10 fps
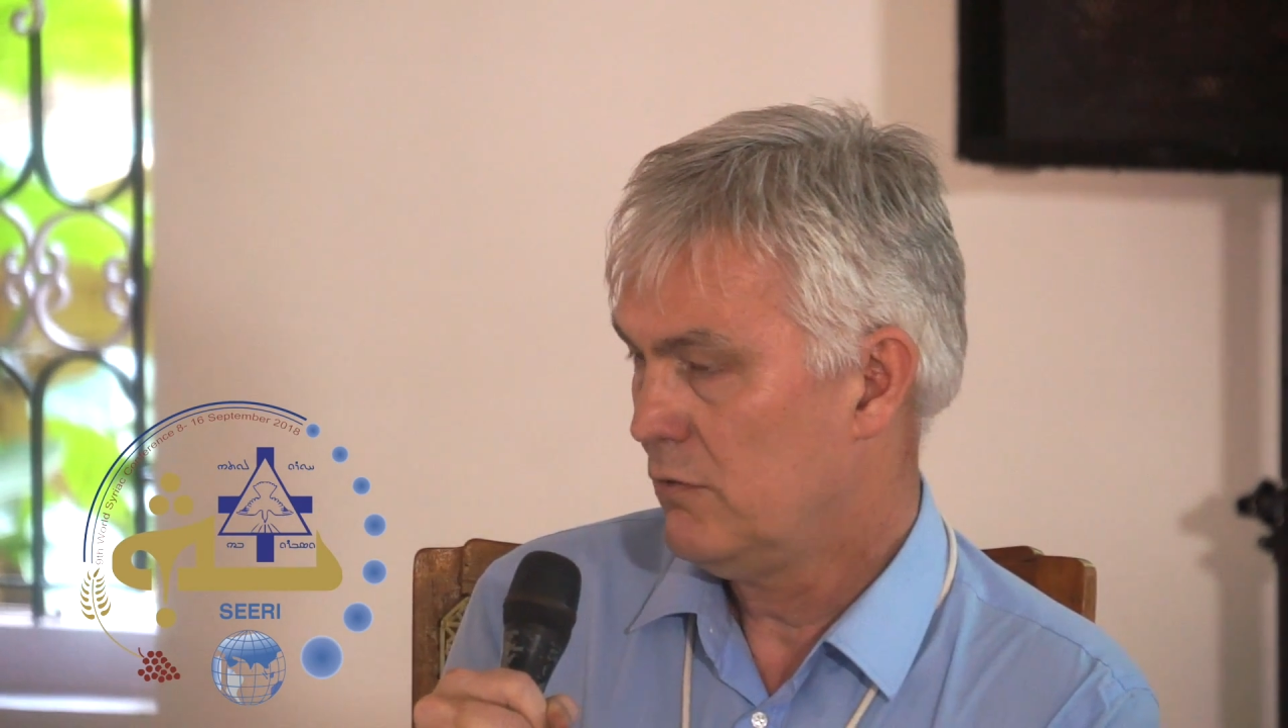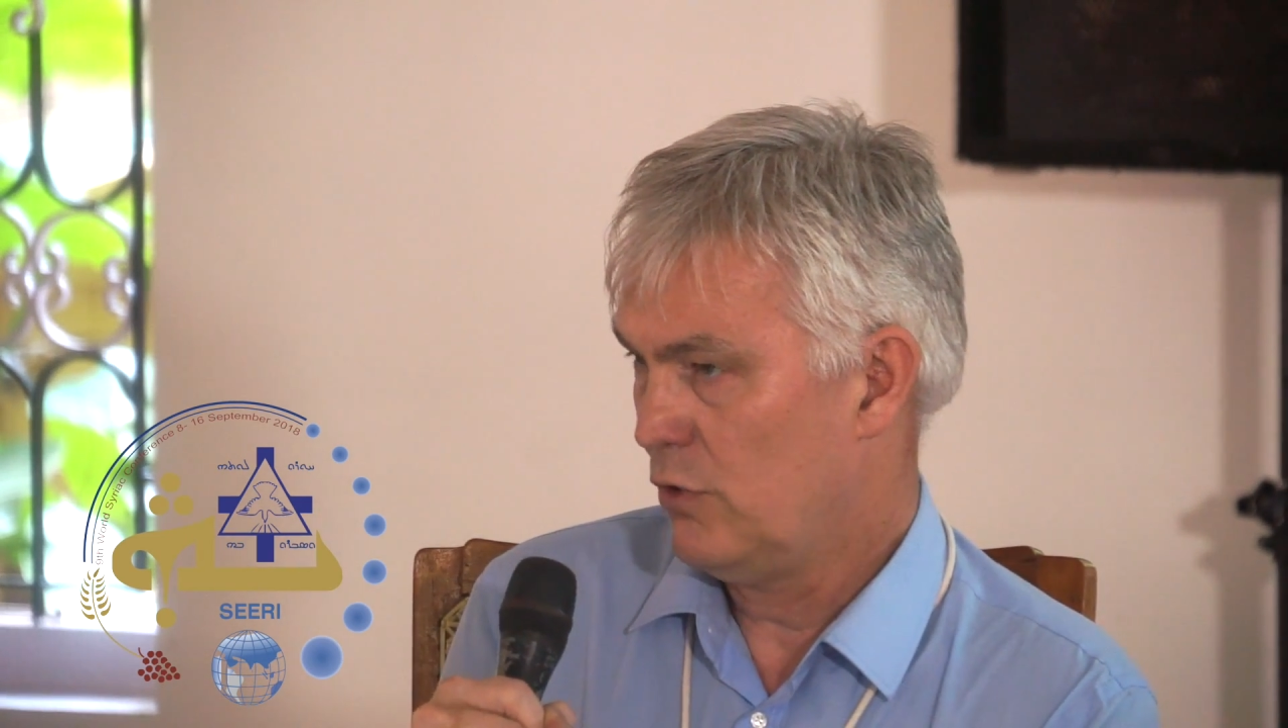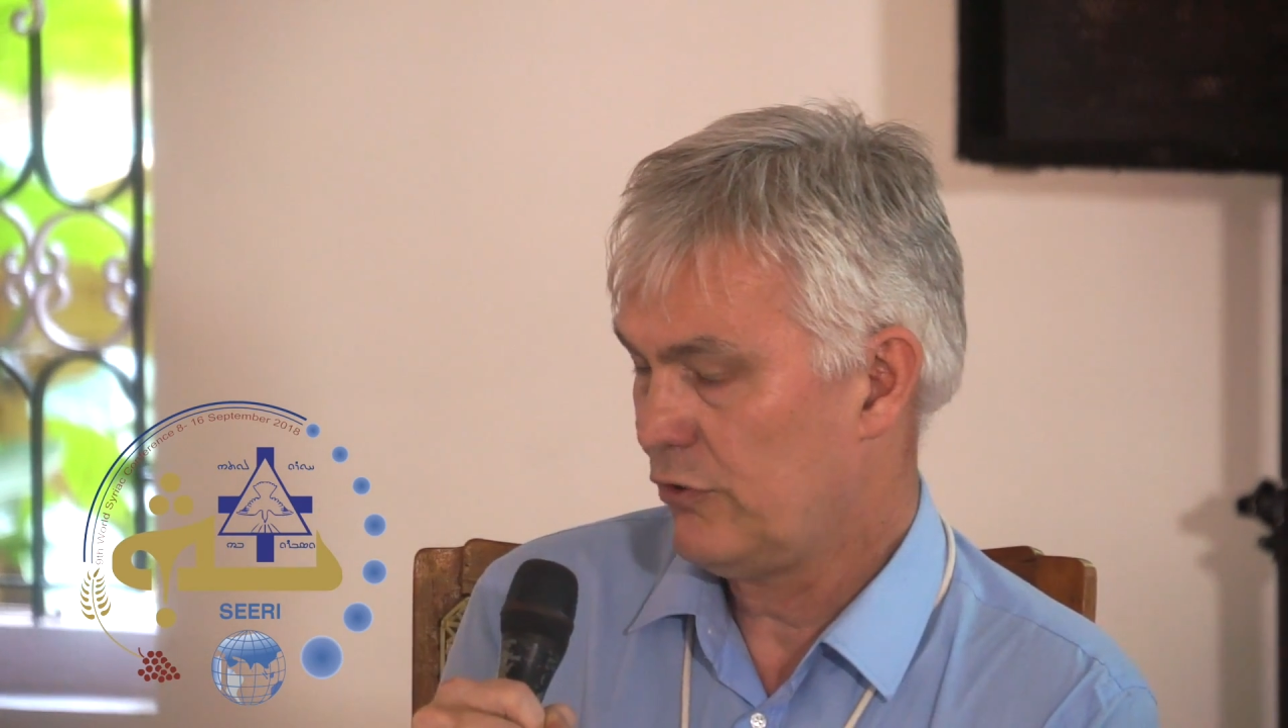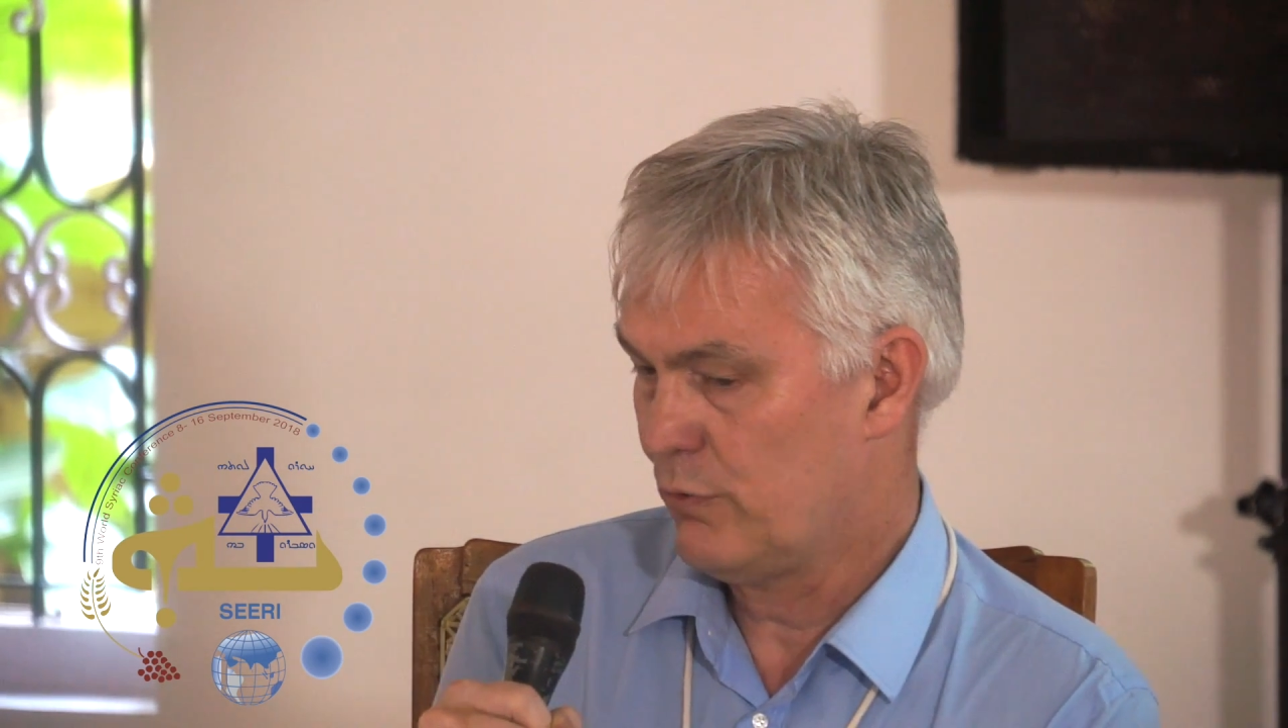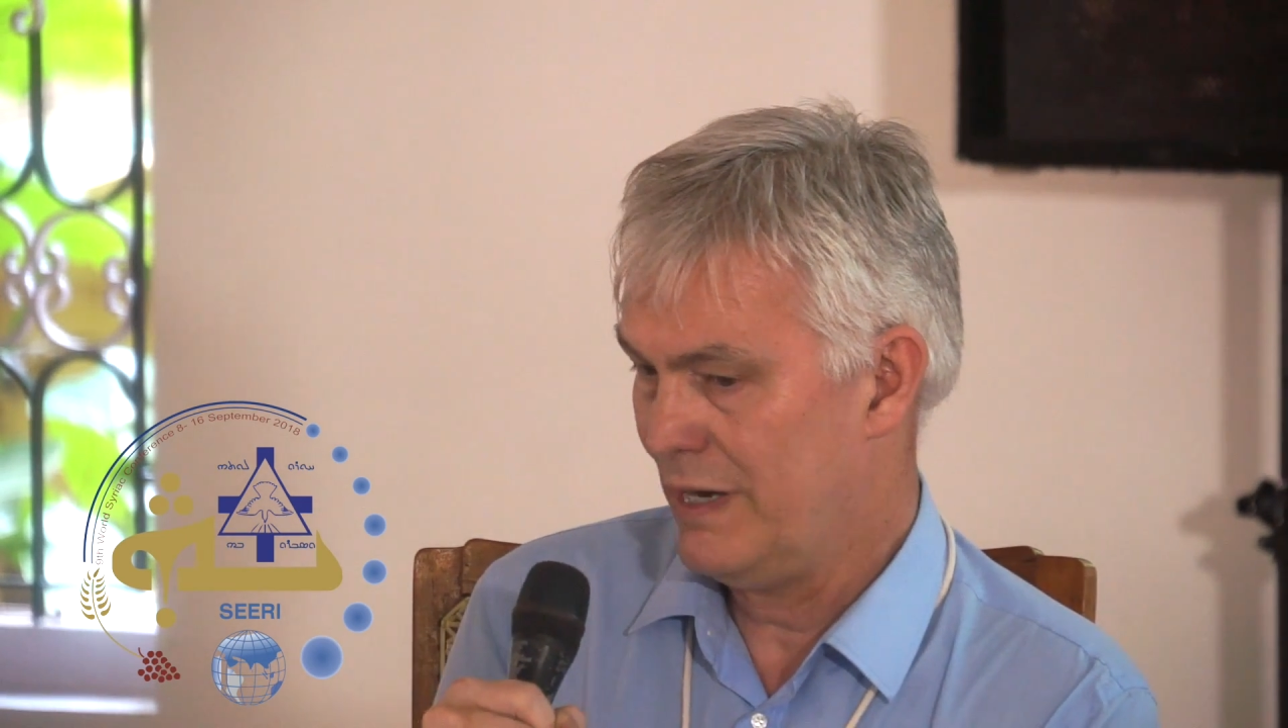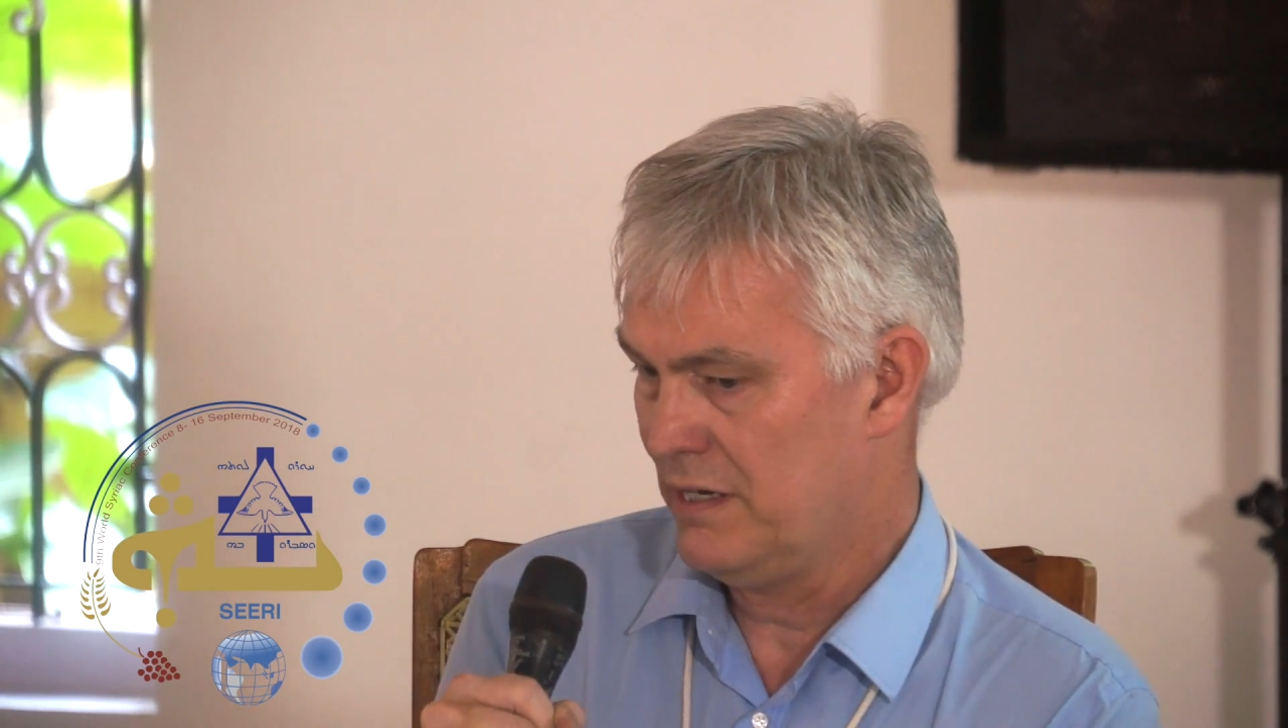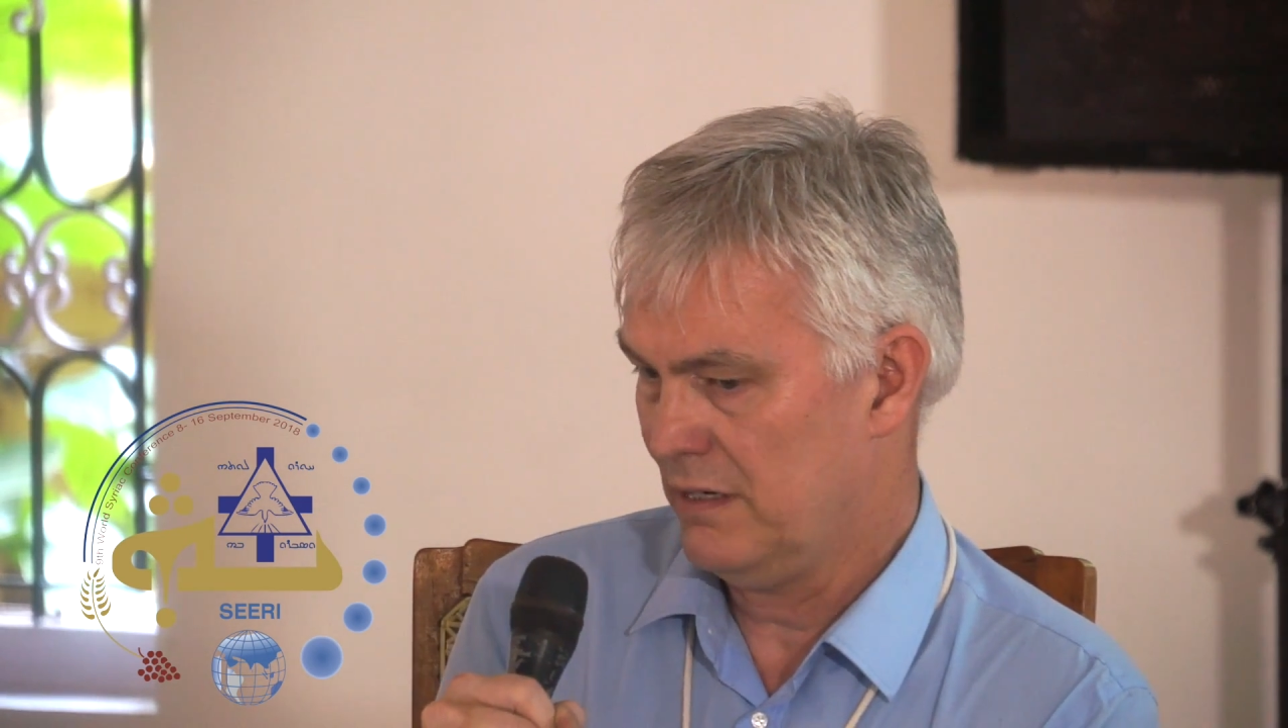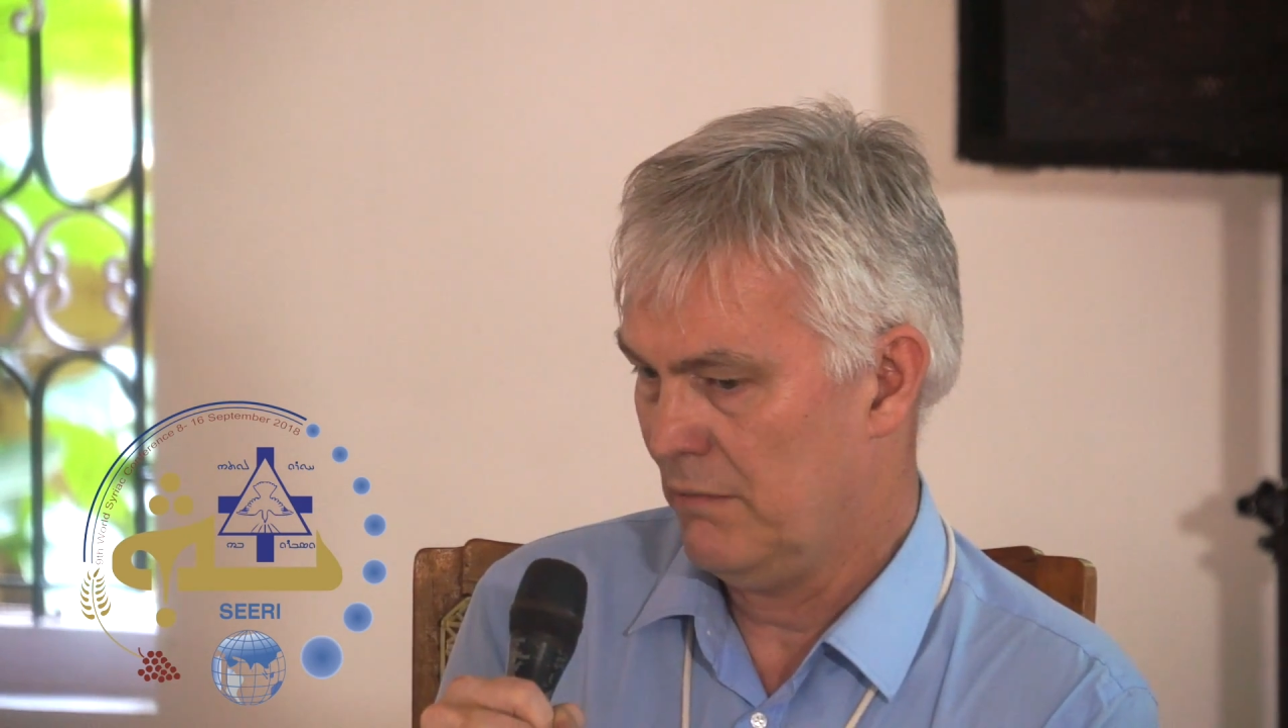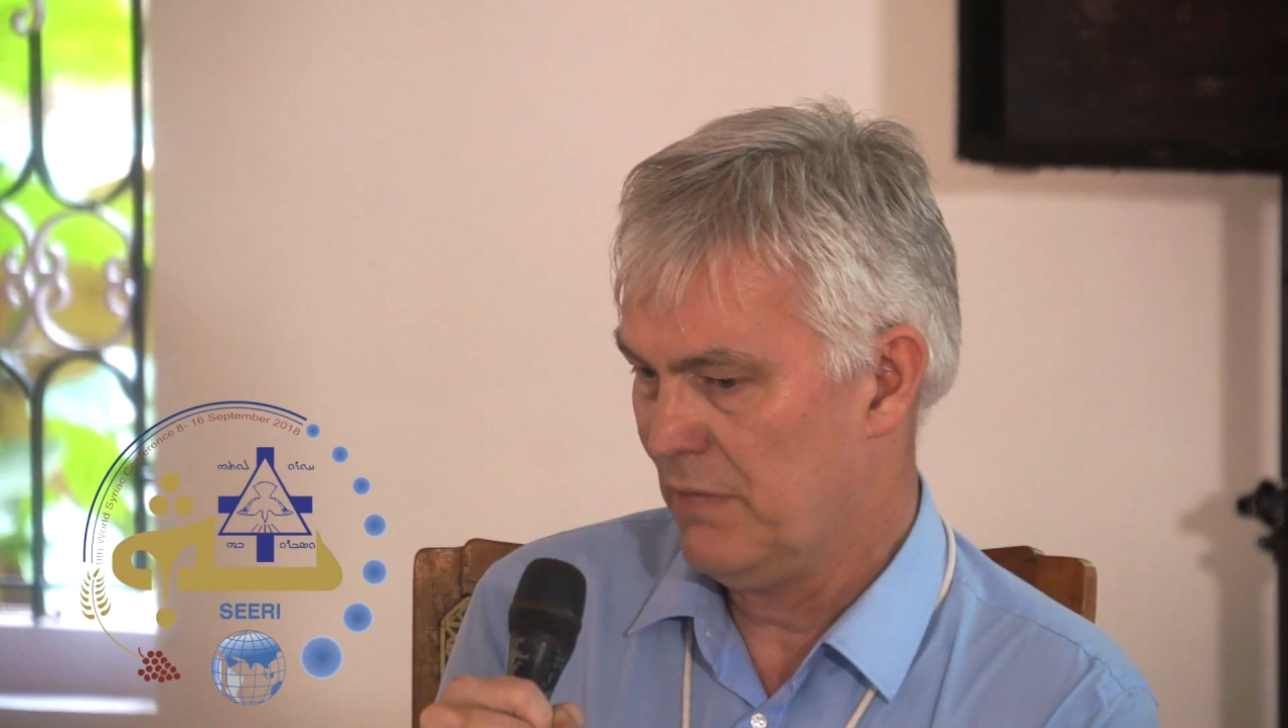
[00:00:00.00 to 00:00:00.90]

was created